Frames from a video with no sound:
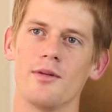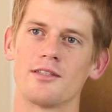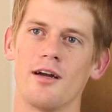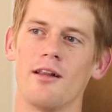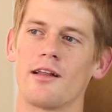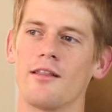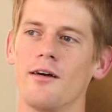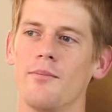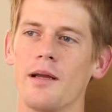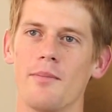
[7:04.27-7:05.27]
It's kind of like
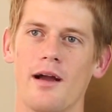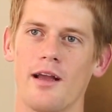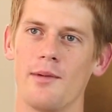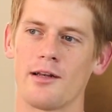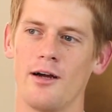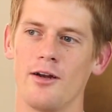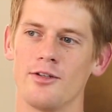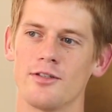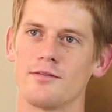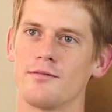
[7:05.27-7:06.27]
the Big Mac at
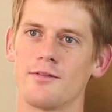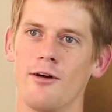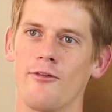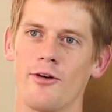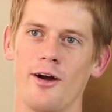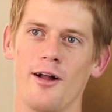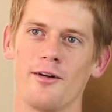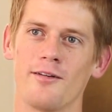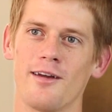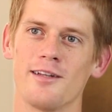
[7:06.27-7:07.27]
McDonald's, just go for a
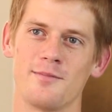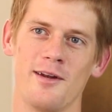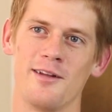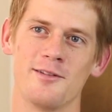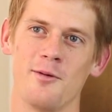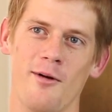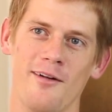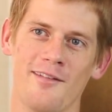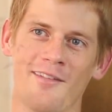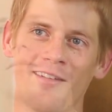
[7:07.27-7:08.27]
dollar and get as many as you
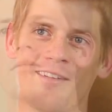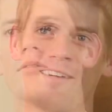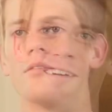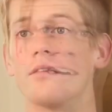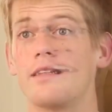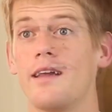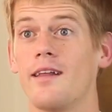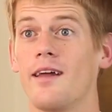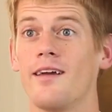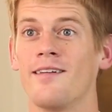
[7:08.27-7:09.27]
want. It's
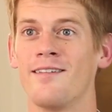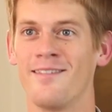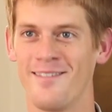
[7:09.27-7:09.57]
tereré.